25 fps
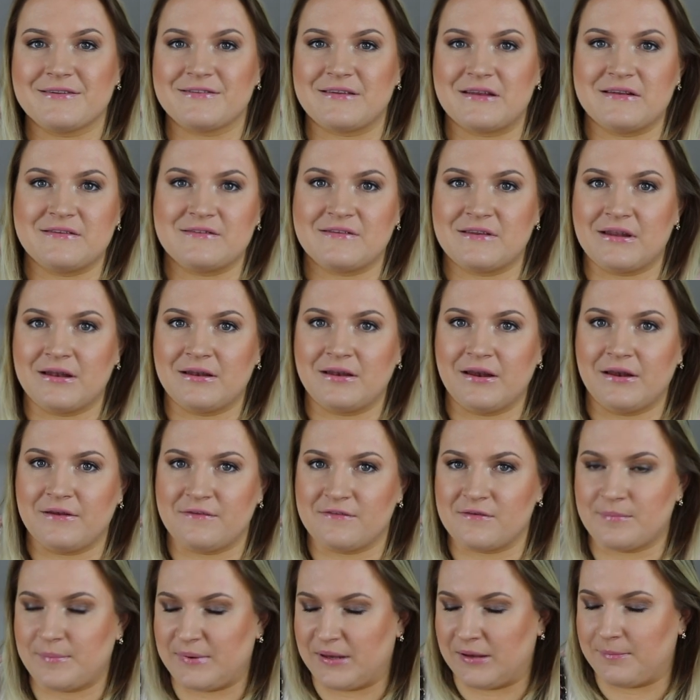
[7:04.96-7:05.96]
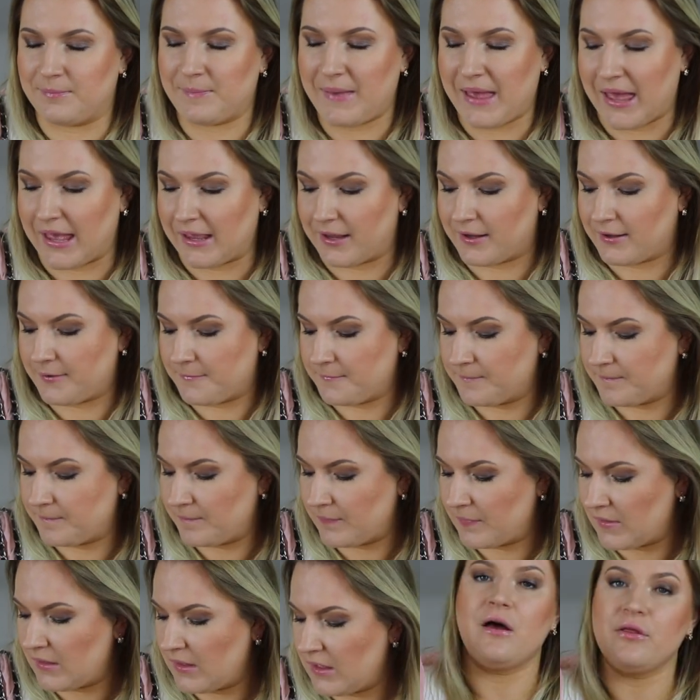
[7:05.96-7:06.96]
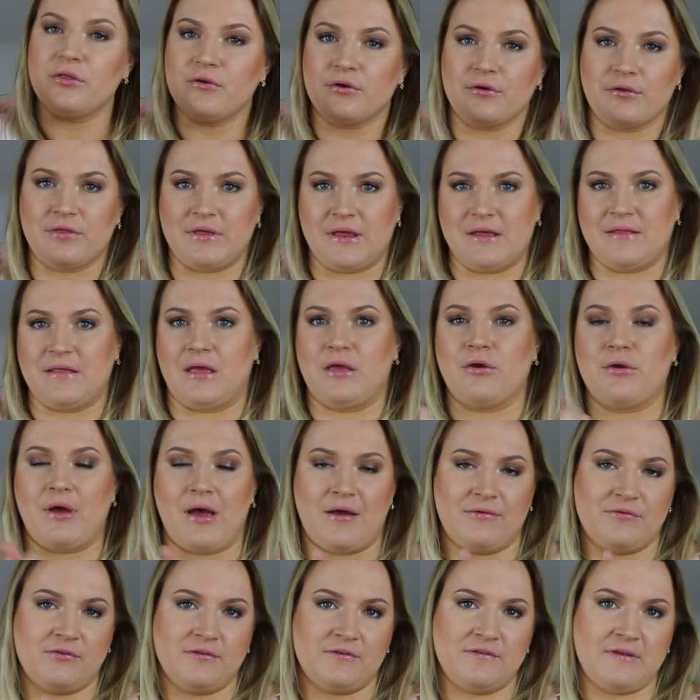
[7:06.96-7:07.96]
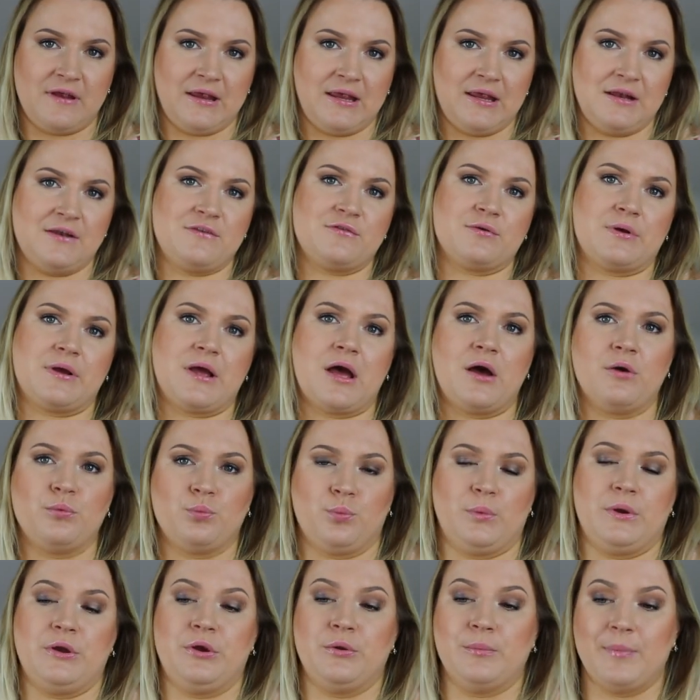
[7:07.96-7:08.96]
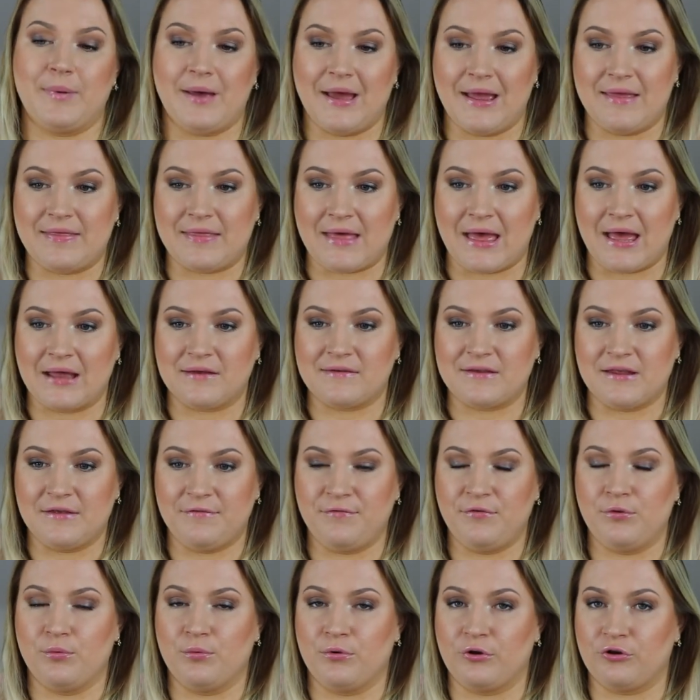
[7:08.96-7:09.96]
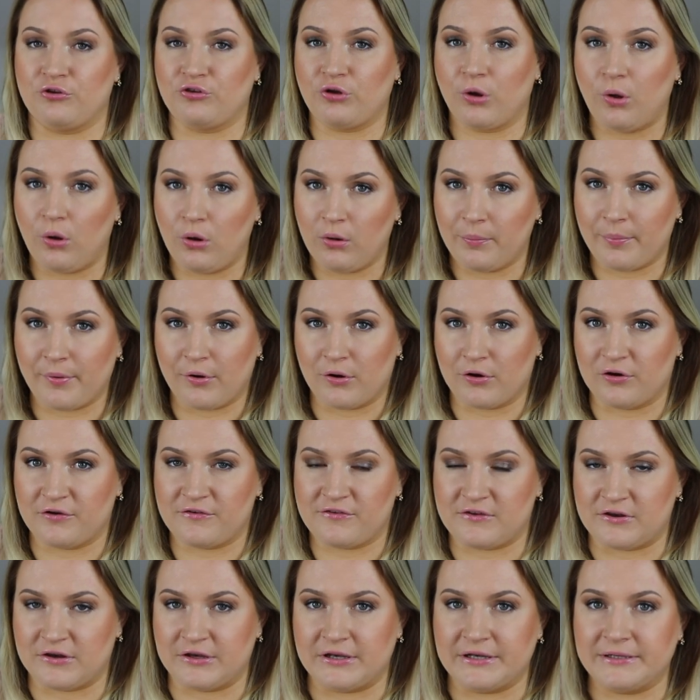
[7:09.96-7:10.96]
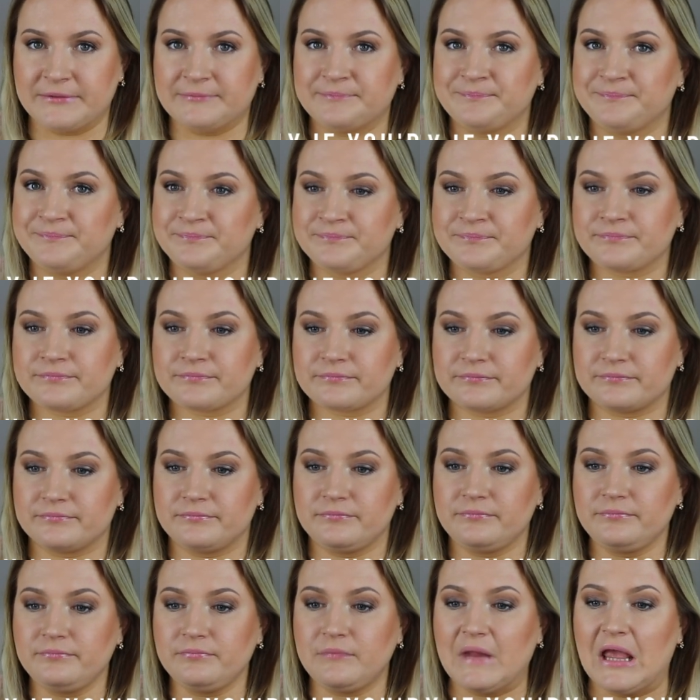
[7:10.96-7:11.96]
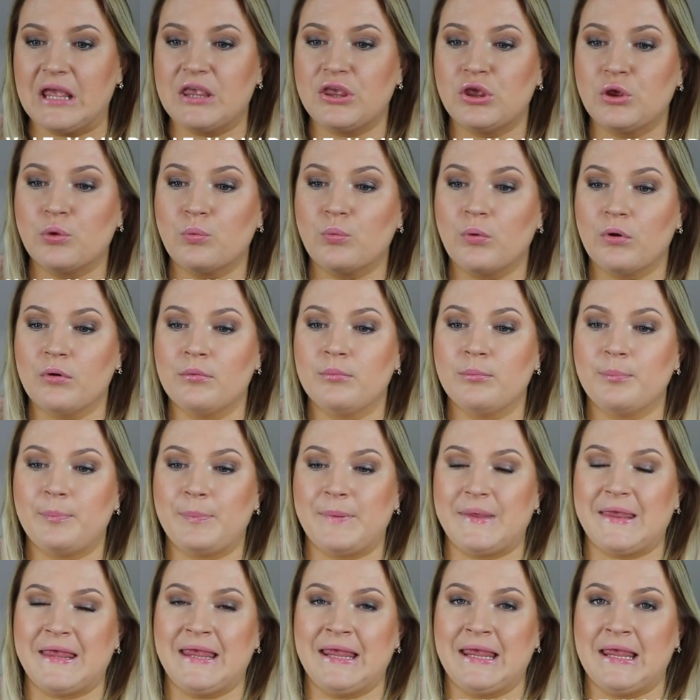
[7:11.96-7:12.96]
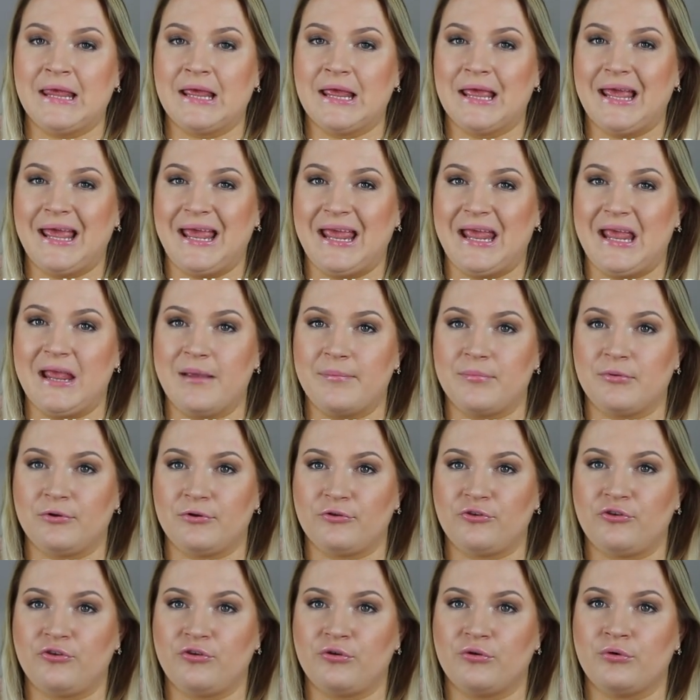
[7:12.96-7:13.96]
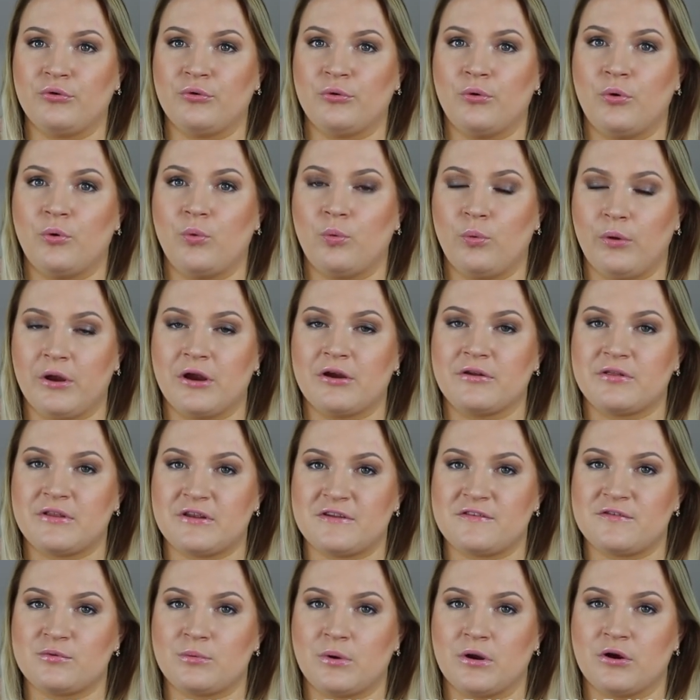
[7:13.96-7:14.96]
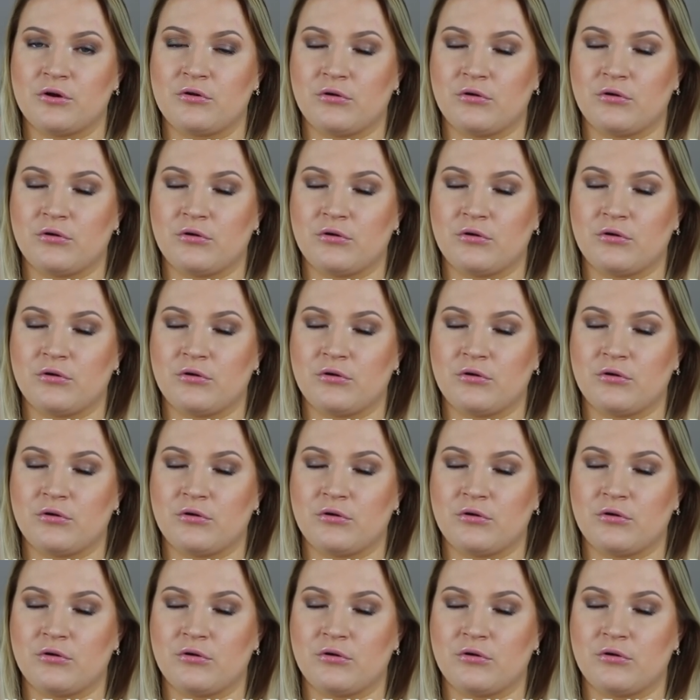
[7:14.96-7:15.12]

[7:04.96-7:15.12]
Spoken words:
sense that it's a big bag. Other thing that you have to take into account when you buy that, if you are a tall person, you won't be able to wear this one